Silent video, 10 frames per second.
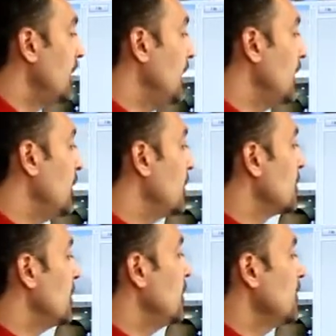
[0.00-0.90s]
there you
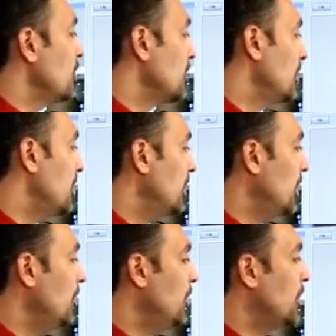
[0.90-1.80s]
go. So he's using
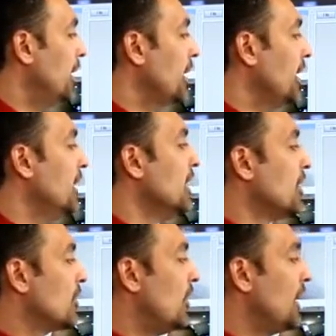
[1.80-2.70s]
a blue pen again.
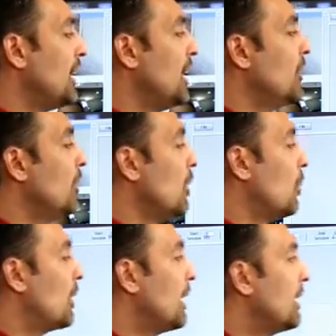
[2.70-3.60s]
So again,
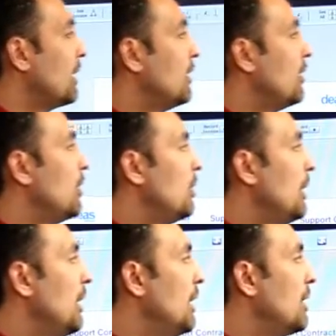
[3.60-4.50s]
what I can do
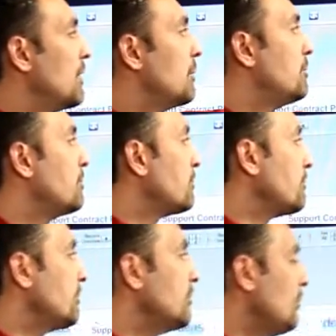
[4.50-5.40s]
is
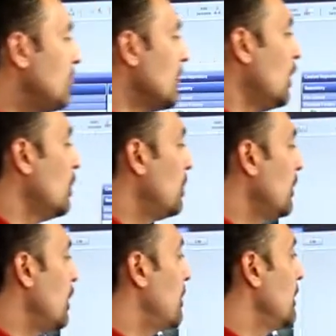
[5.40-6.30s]

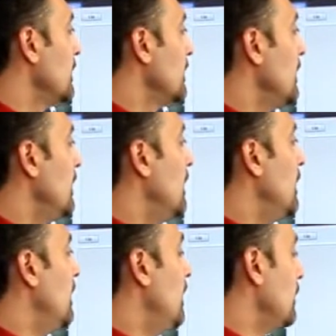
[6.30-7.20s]
open up
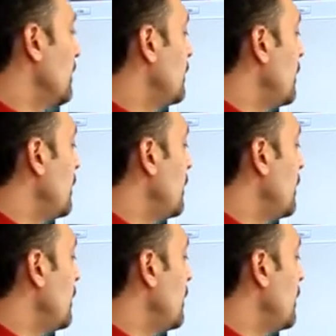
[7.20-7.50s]
another